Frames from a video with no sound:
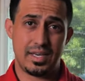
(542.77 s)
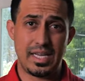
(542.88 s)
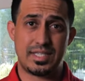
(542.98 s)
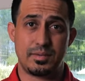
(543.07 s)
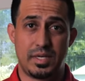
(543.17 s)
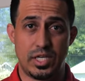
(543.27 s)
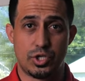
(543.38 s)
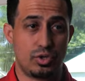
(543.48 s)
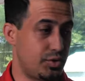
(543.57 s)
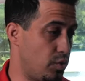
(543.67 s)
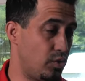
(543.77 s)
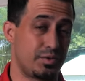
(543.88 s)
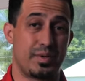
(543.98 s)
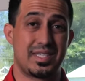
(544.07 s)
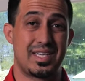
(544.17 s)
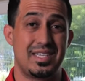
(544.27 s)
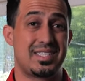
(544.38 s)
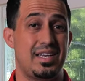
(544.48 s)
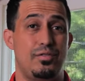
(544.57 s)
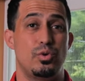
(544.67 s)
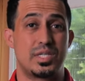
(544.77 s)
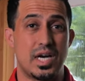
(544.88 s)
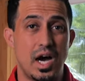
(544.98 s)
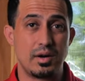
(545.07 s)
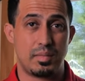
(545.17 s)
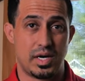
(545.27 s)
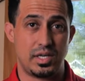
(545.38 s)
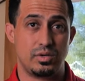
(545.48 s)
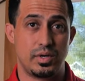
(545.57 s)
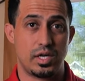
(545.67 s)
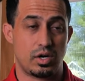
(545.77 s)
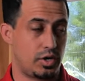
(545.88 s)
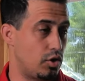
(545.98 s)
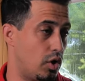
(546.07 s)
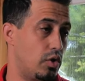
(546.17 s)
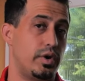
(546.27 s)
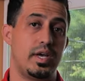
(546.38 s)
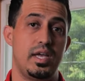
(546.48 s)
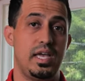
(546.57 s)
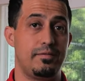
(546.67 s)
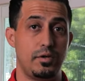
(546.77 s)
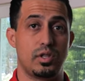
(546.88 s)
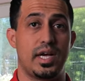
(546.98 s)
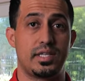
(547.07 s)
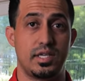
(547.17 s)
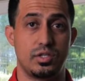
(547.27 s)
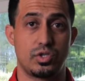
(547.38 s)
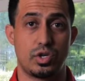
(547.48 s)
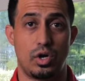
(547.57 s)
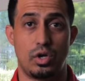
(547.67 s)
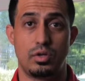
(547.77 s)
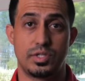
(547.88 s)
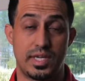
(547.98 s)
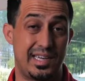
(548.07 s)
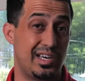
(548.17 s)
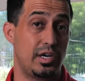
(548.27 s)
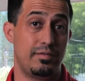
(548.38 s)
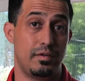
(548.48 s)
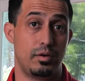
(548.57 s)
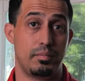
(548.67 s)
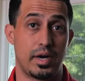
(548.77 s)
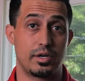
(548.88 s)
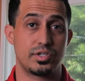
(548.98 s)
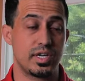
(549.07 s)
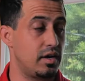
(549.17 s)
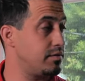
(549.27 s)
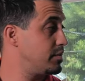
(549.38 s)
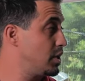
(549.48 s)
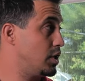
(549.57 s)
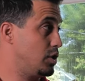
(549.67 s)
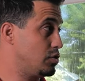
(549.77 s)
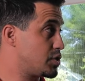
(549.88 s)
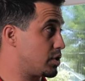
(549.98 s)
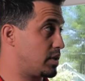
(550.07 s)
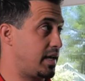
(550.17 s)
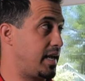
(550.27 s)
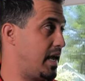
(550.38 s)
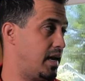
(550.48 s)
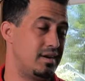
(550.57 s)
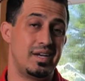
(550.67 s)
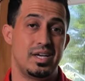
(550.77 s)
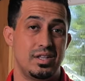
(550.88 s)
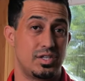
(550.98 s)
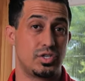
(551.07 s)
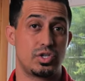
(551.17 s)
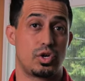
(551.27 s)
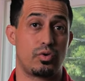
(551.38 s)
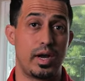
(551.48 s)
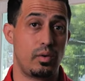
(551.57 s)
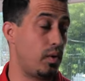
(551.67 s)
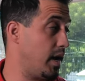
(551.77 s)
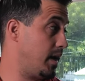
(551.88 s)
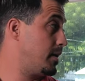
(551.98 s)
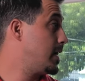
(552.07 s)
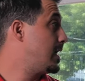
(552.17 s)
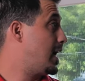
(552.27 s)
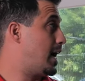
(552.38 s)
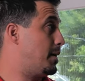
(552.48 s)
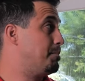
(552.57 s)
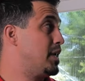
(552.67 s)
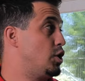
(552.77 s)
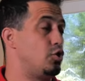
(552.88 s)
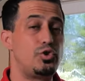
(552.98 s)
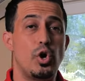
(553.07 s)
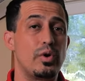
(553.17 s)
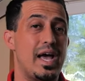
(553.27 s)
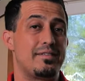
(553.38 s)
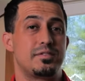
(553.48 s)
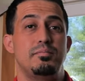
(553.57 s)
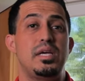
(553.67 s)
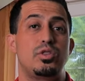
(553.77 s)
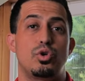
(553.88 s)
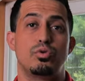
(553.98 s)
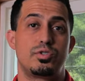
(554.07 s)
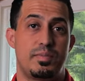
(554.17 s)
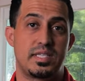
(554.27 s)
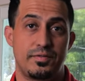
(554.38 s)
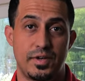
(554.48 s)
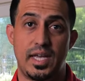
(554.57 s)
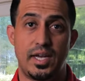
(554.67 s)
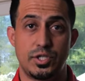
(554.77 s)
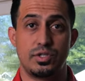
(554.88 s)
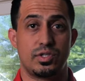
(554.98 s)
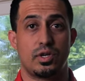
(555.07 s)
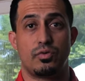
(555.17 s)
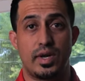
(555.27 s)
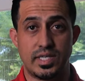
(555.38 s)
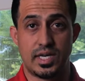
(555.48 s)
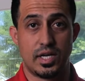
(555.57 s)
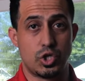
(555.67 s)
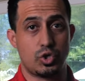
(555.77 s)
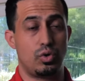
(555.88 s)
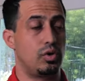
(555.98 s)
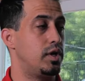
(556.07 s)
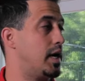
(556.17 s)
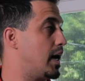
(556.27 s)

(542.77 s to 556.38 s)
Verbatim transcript: need some additional tools, but it's gonna save you a ton of money doing it on your own. If you'd like to install security film by yourself, you certainly can. This is a great way. You don't have to meet those specifications on a residential,